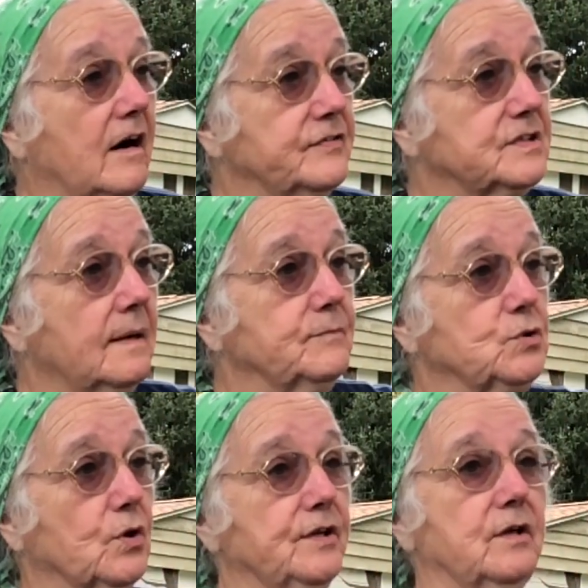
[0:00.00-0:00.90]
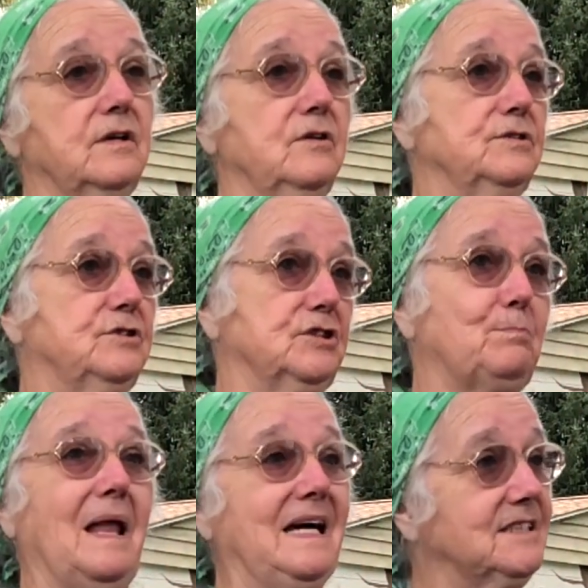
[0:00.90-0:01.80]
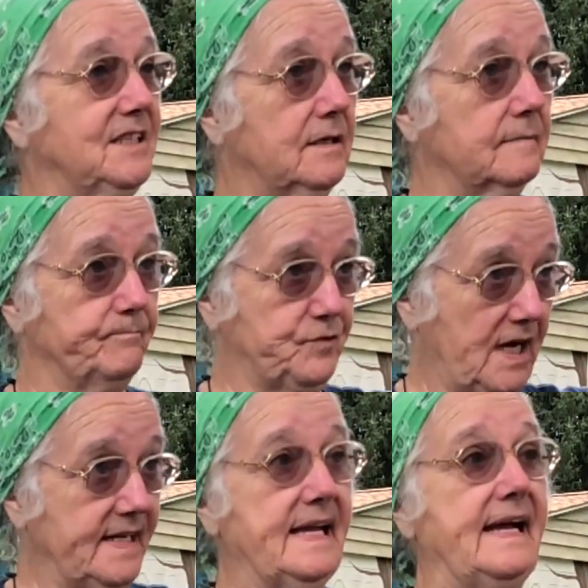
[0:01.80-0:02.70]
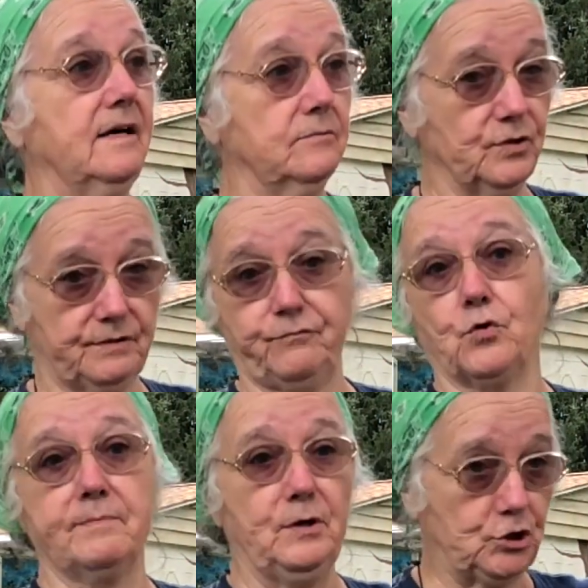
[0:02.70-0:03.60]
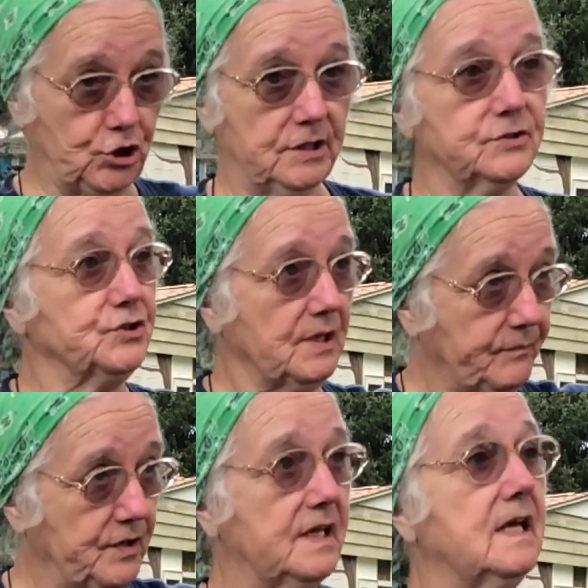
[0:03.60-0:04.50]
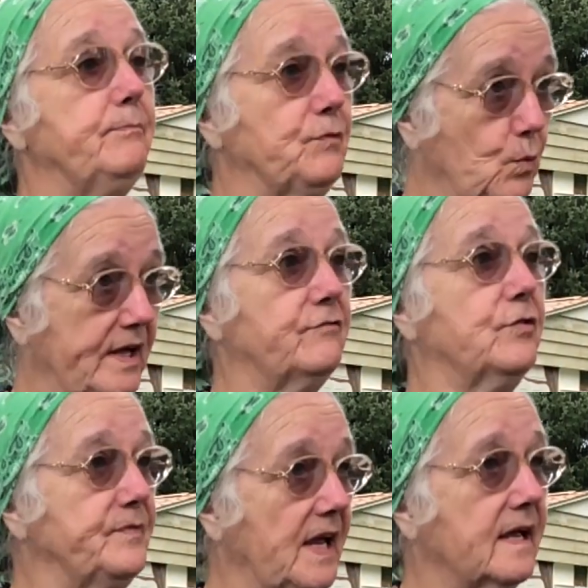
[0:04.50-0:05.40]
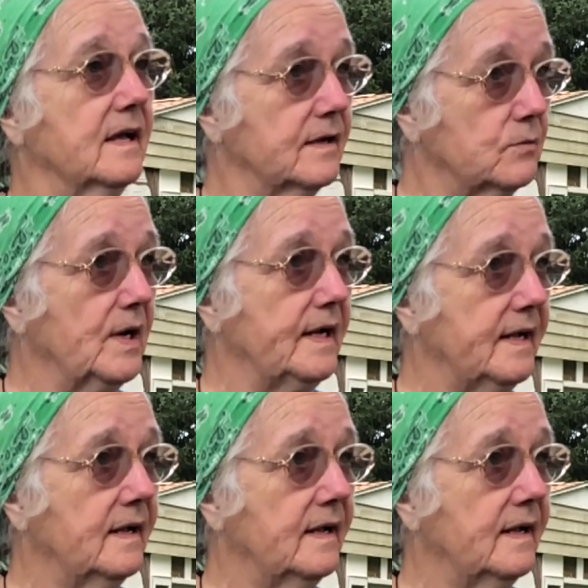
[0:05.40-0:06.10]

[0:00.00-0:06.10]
of some sort. You could use just plastic tied down with 4 milk jugs or something to keep the wind from taking it away,